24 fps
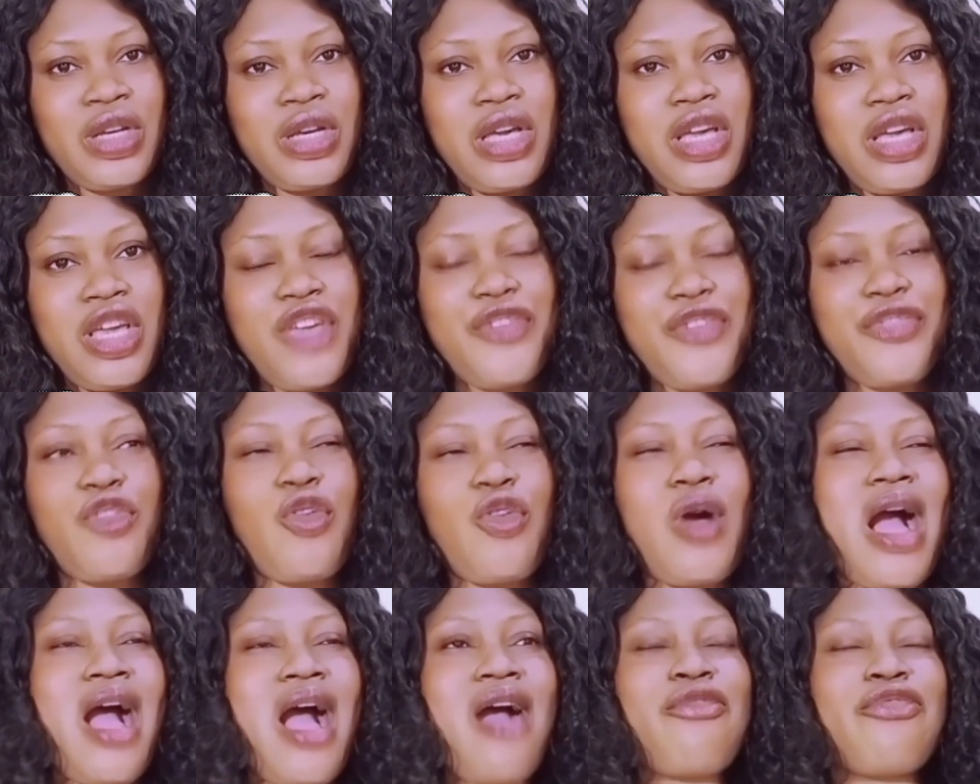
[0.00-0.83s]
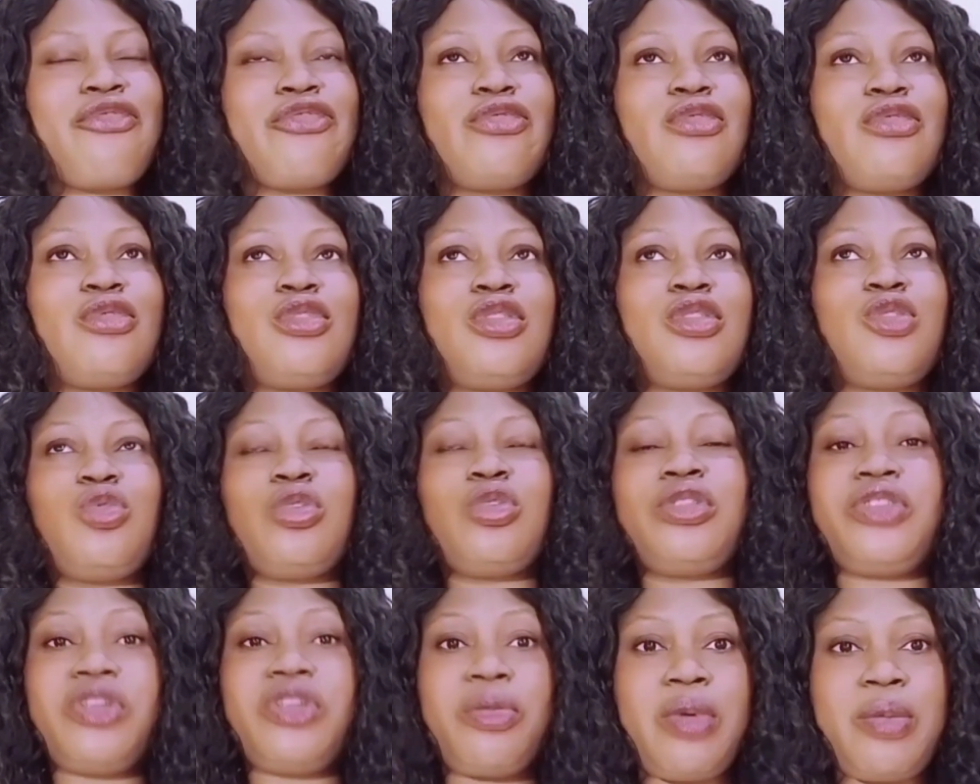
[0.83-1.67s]
If you have
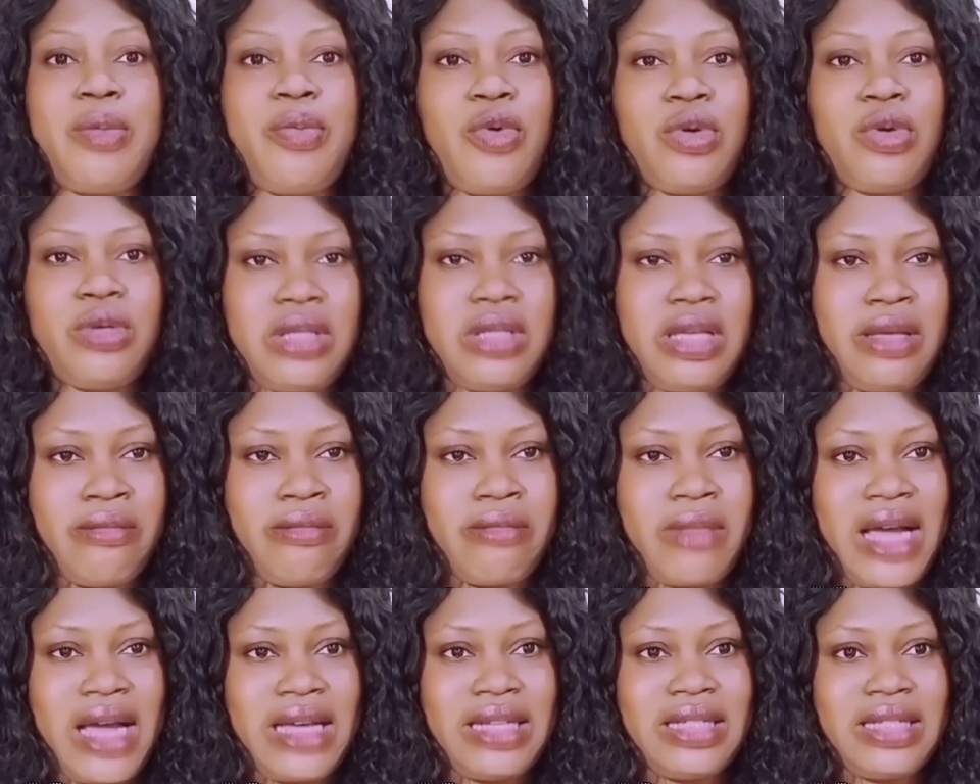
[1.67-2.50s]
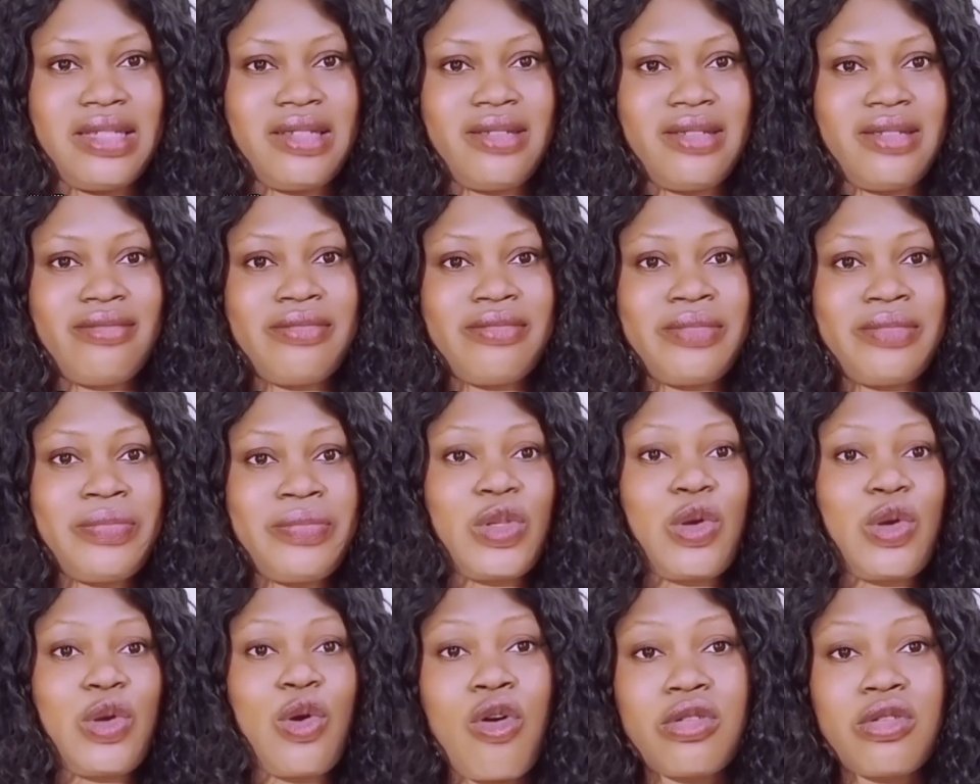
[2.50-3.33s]
2-3 people in mind,
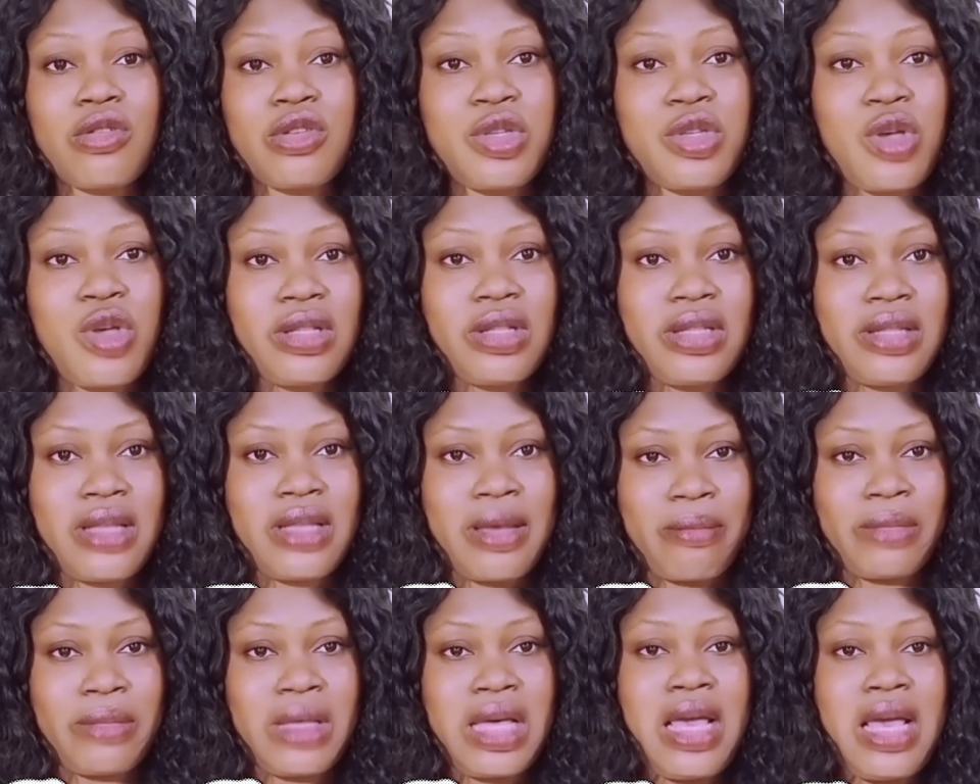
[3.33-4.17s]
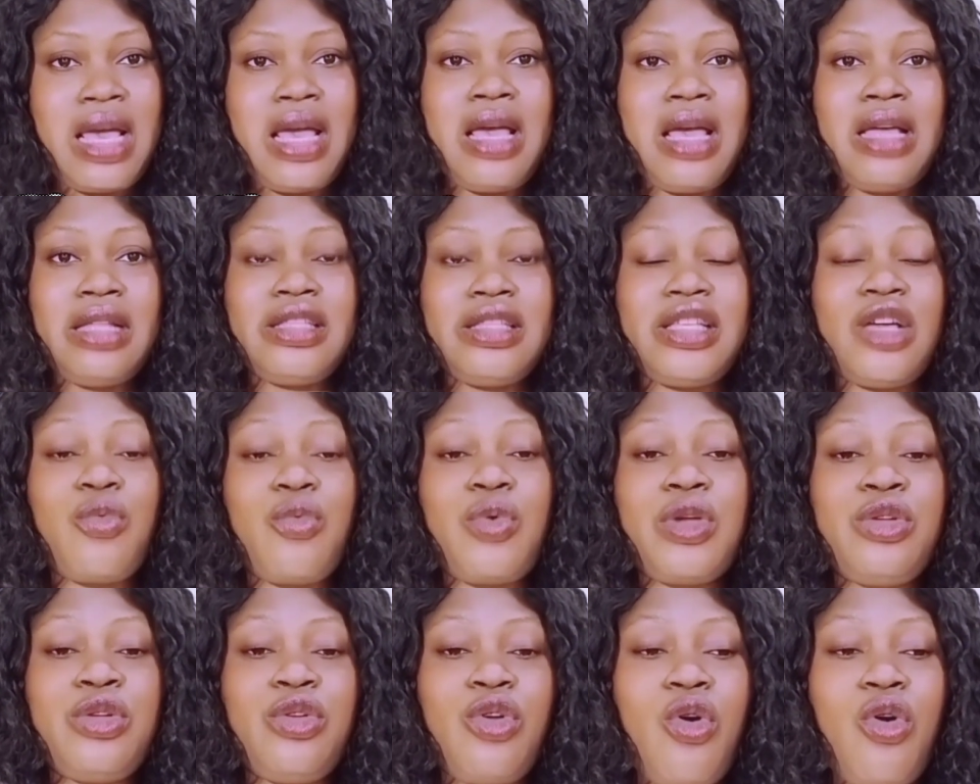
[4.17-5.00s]
consult them. They will
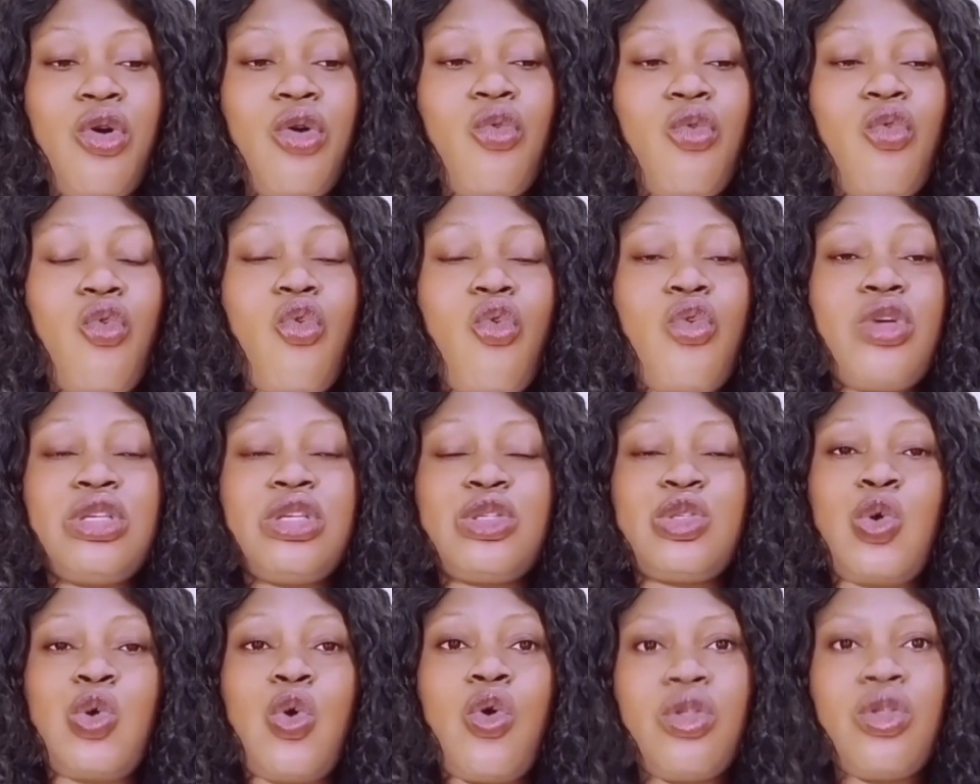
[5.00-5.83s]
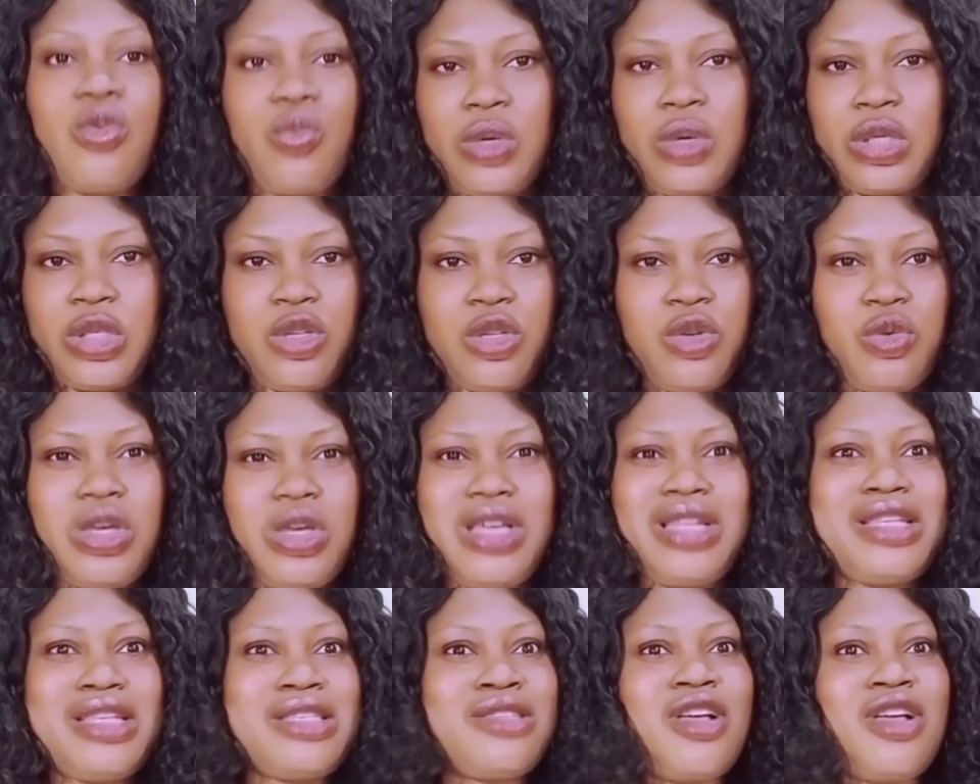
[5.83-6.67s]
know who is going with you. It
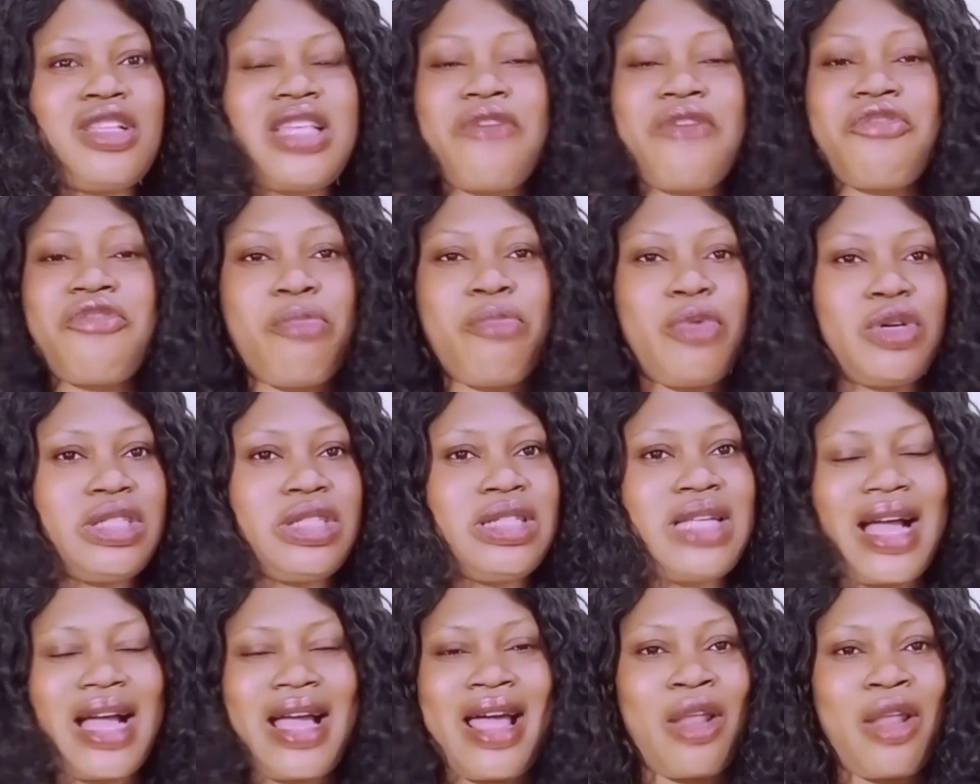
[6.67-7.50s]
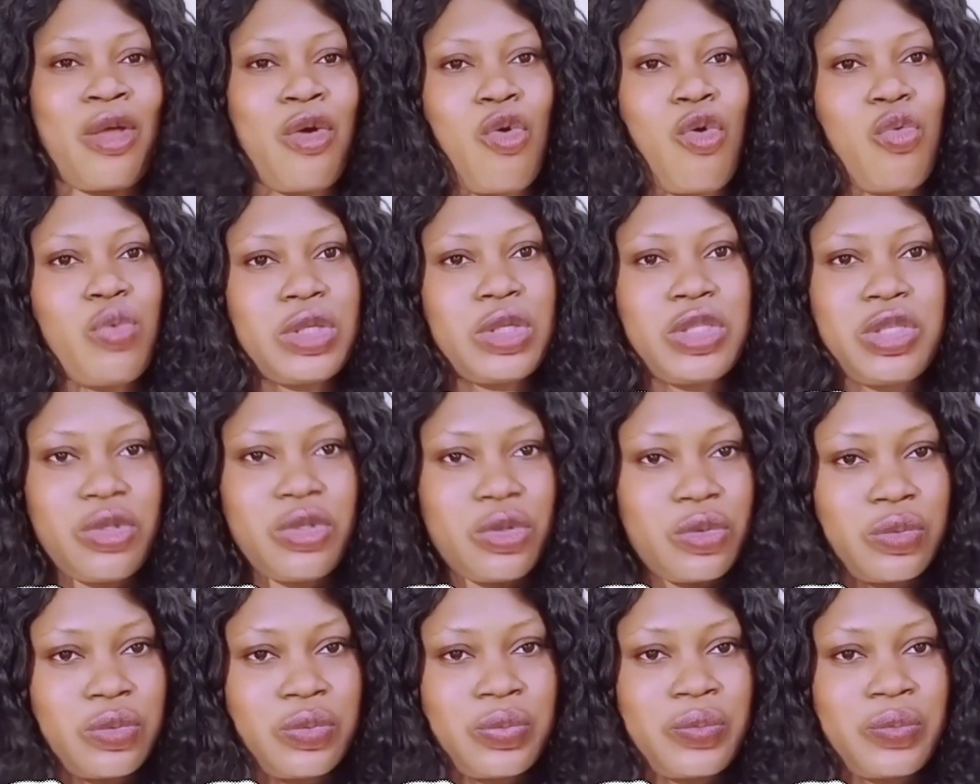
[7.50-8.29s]
is not everybody that can go with you.